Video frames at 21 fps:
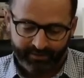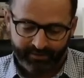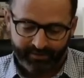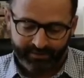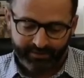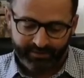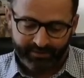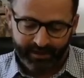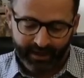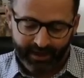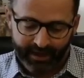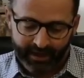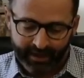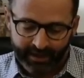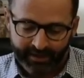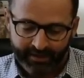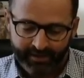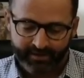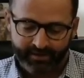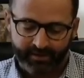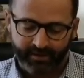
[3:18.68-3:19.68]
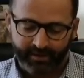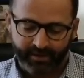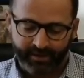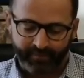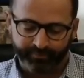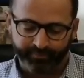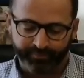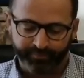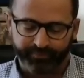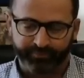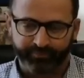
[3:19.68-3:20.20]
of the day,
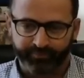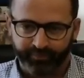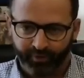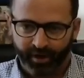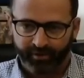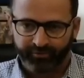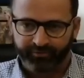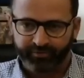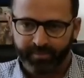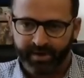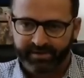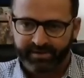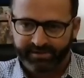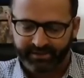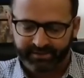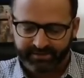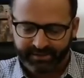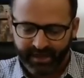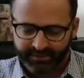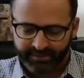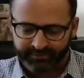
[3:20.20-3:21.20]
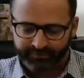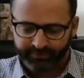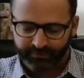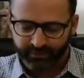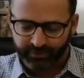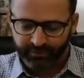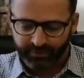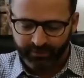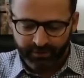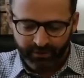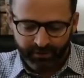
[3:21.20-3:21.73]
for us to be
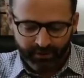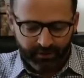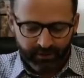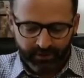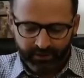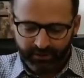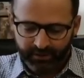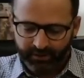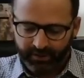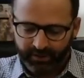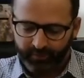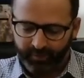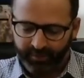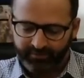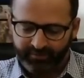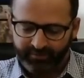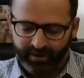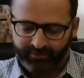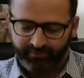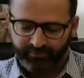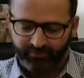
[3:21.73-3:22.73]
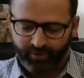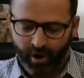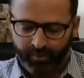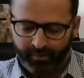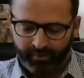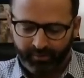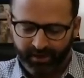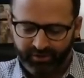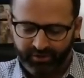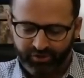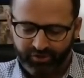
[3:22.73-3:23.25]
successful, you know, we just have strong
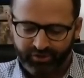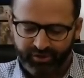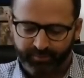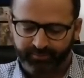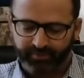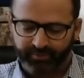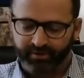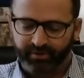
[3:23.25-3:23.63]
relationships and